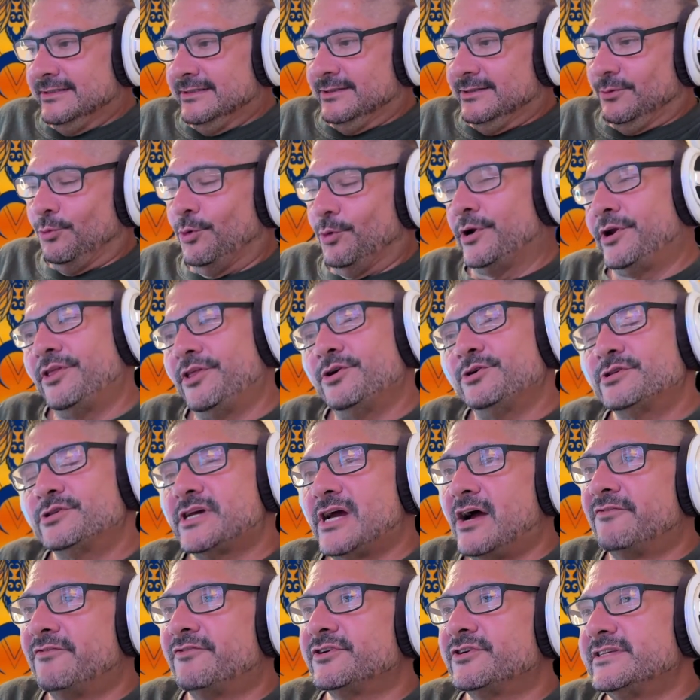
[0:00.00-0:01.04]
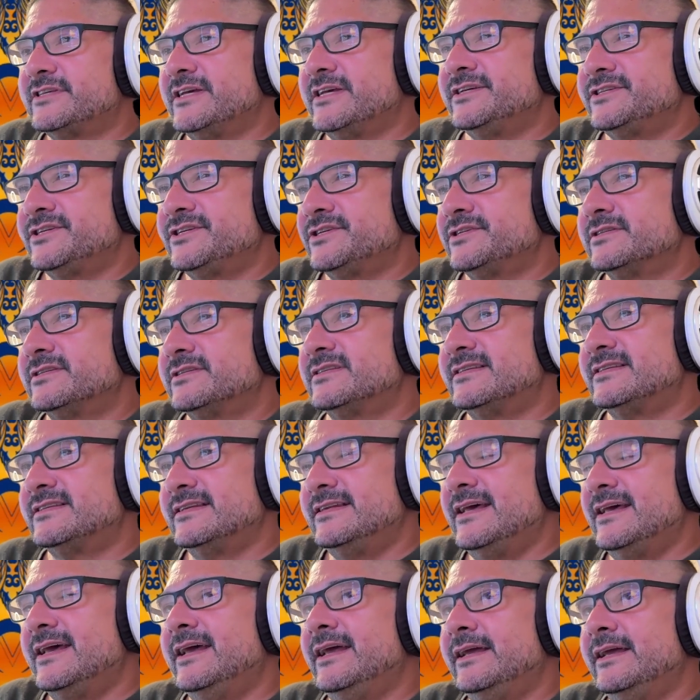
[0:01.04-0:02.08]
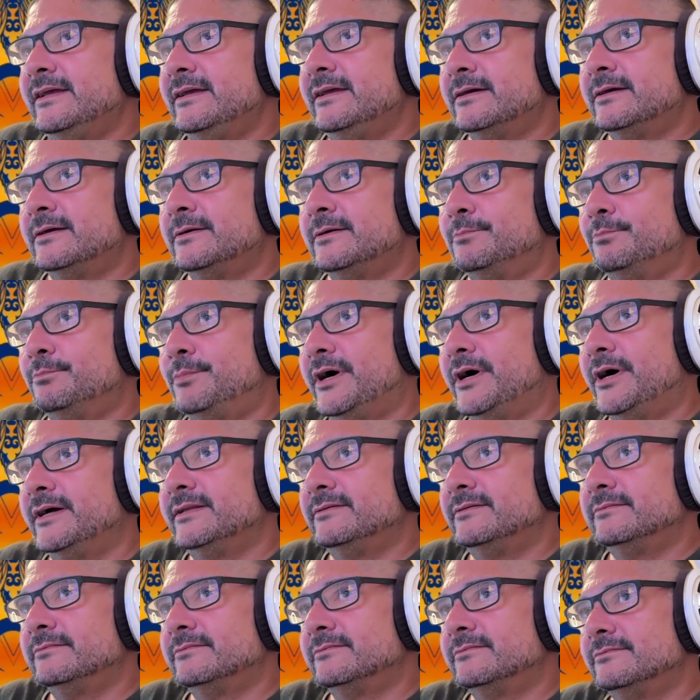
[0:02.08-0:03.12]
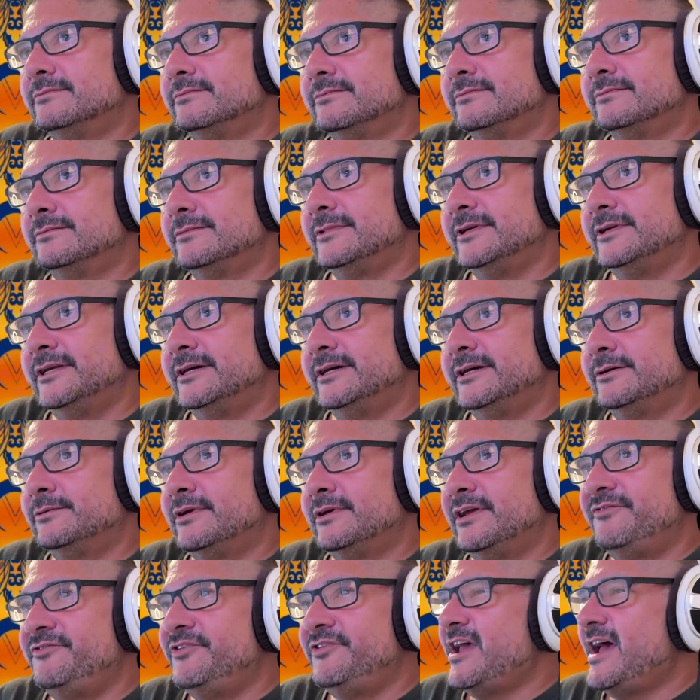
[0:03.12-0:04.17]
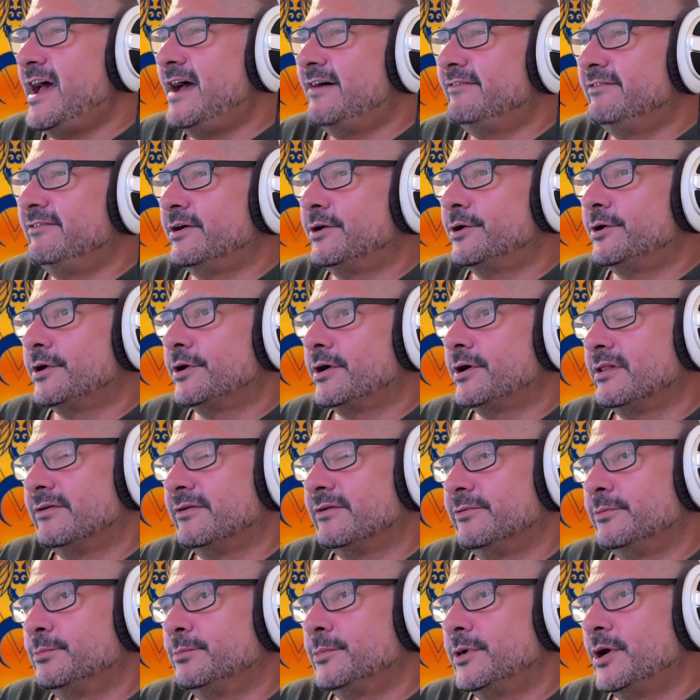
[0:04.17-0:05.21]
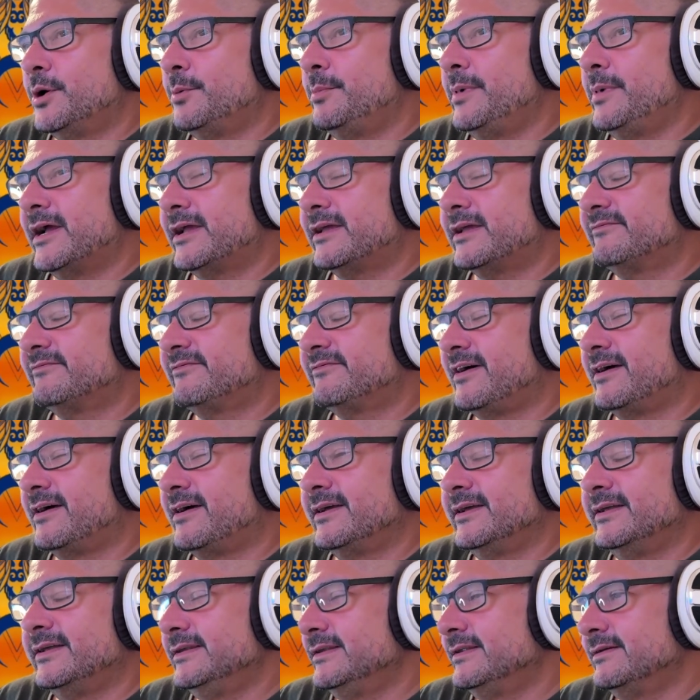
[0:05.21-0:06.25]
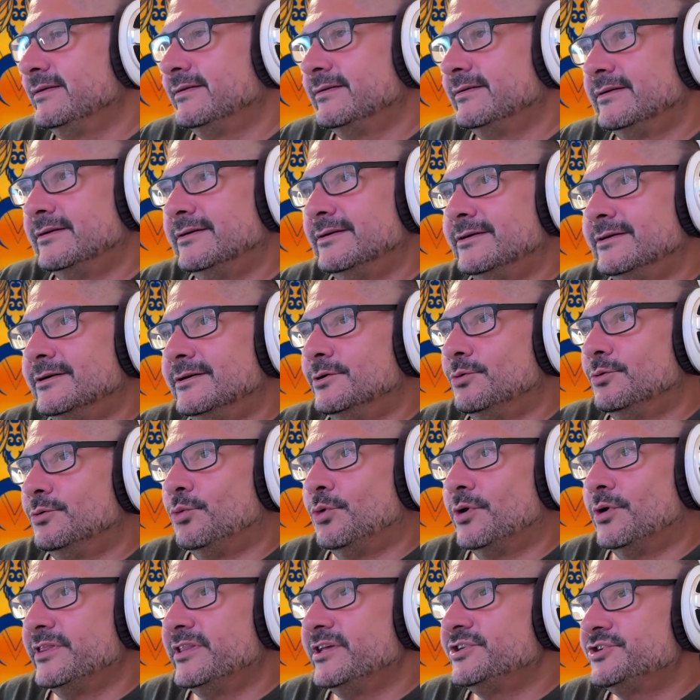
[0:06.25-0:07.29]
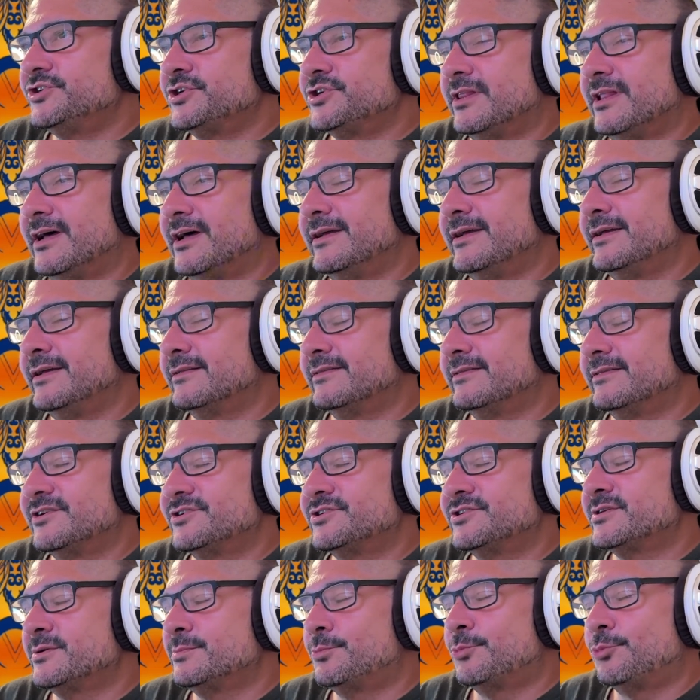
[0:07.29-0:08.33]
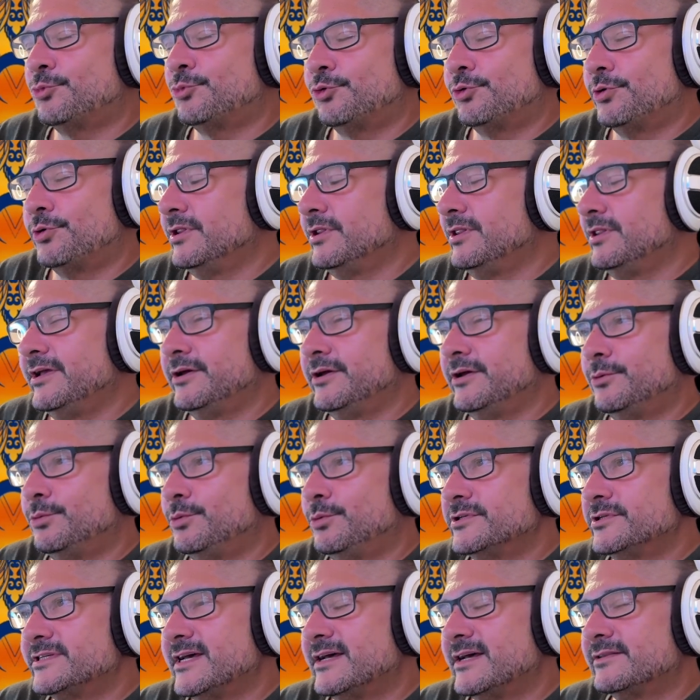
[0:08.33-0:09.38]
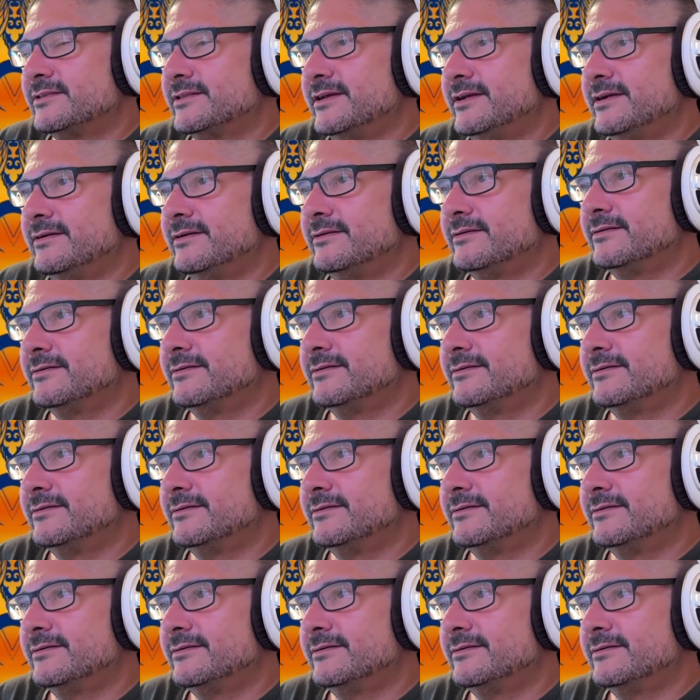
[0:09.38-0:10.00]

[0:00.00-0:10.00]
one of those conversations today. But, if you haven't heard all of them, go back and find one that you like. There's some really good ones out there.